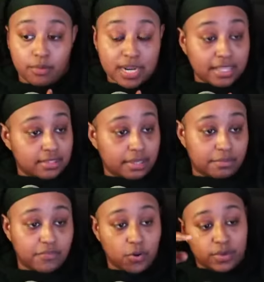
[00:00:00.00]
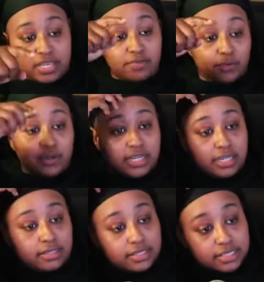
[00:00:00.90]
I think before we even
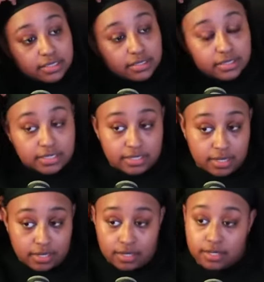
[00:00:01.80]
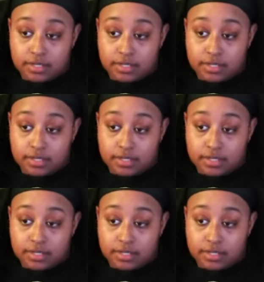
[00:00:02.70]
read this, this, uh,